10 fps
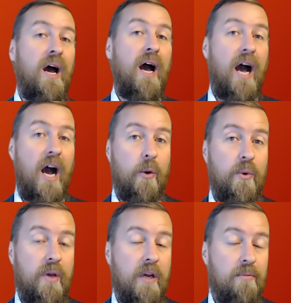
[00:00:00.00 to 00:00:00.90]
how
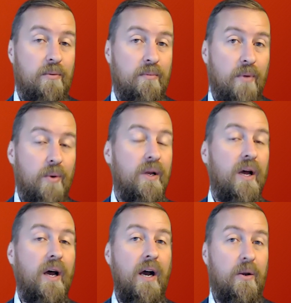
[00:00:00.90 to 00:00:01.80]
you can promote,
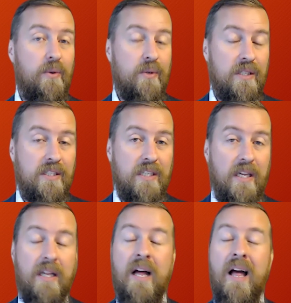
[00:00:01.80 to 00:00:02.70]
how you can
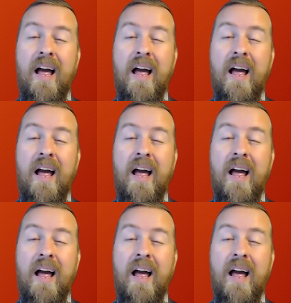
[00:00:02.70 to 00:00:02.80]
sell,